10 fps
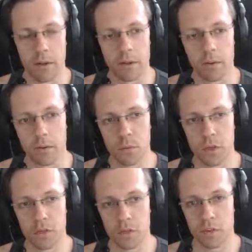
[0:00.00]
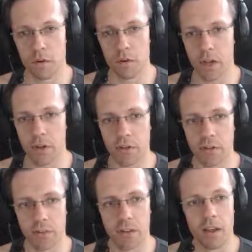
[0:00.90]
You switch the
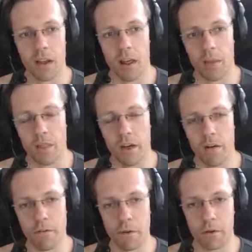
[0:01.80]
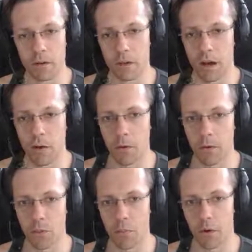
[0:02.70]
variations and therefore allow
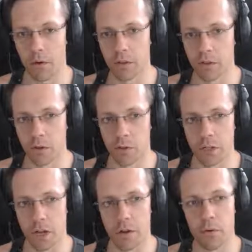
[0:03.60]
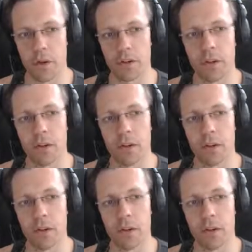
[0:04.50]
your body to regenerate